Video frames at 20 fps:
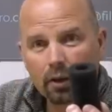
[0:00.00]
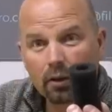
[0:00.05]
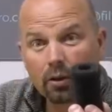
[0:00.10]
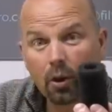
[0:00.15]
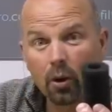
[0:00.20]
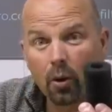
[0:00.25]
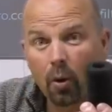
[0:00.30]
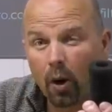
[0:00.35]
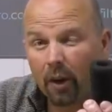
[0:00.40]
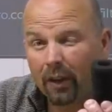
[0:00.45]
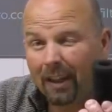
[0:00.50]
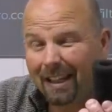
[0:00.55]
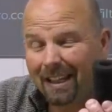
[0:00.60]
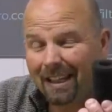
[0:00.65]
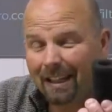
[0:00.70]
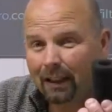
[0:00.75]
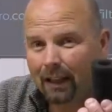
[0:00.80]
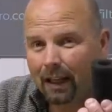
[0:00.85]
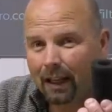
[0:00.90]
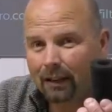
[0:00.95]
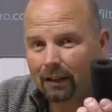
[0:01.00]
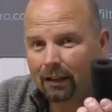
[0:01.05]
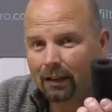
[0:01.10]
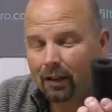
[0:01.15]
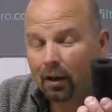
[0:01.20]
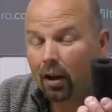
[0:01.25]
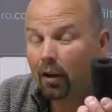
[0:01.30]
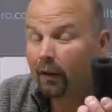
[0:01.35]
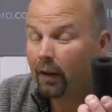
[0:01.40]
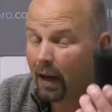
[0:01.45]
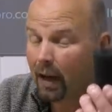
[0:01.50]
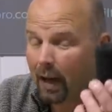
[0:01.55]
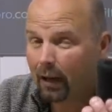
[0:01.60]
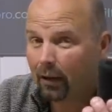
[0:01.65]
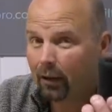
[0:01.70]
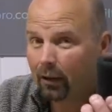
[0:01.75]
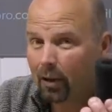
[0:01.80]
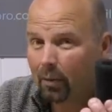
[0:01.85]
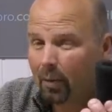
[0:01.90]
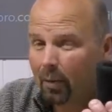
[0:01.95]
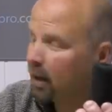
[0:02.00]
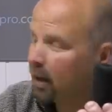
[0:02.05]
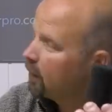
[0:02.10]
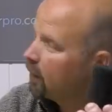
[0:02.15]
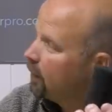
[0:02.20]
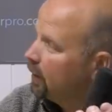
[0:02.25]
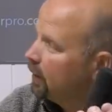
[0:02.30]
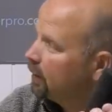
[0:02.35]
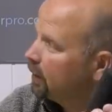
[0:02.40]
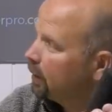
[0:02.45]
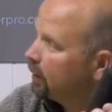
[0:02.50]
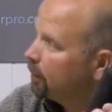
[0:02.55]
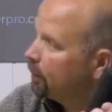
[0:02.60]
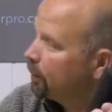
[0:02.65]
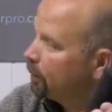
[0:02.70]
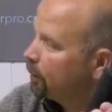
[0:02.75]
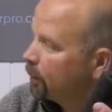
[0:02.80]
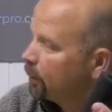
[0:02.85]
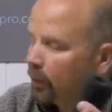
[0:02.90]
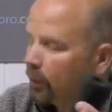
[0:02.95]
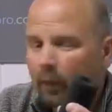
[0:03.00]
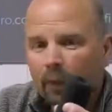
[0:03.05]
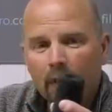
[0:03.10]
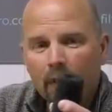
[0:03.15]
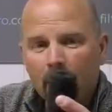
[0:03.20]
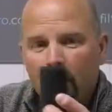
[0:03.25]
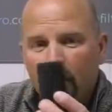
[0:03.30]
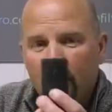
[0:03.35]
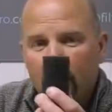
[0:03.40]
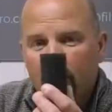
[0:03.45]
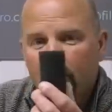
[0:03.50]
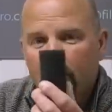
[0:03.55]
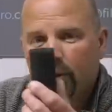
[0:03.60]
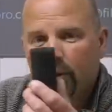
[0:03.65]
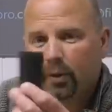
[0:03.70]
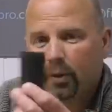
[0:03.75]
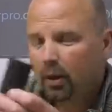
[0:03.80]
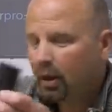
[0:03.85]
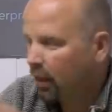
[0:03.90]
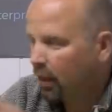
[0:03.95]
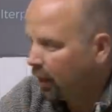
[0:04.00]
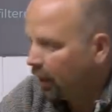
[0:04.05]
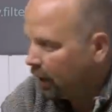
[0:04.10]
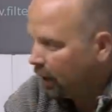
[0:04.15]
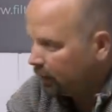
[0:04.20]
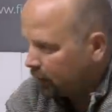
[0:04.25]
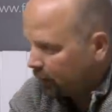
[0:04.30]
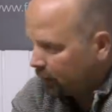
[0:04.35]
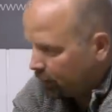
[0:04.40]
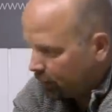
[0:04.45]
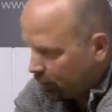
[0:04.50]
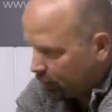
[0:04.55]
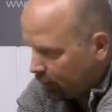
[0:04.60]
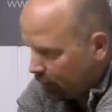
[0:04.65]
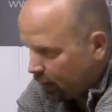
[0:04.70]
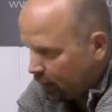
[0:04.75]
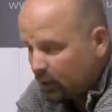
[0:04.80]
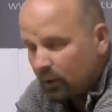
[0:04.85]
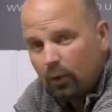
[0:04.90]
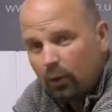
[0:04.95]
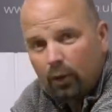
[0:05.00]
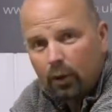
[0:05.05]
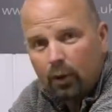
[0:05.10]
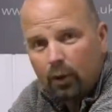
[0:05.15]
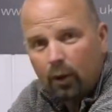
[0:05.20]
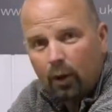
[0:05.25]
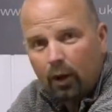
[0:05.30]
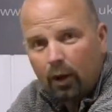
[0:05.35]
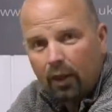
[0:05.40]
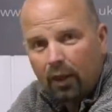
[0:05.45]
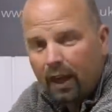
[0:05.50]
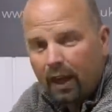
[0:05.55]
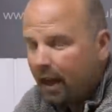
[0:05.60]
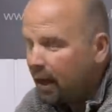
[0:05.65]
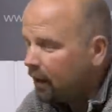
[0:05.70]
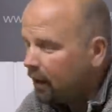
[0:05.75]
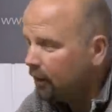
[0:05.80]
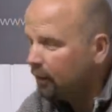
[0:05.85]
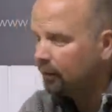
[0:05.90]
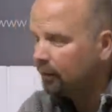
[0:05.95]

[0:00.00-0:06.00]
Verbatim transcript: to go on the inlet of a hang on the back filter. So that is going to go on there.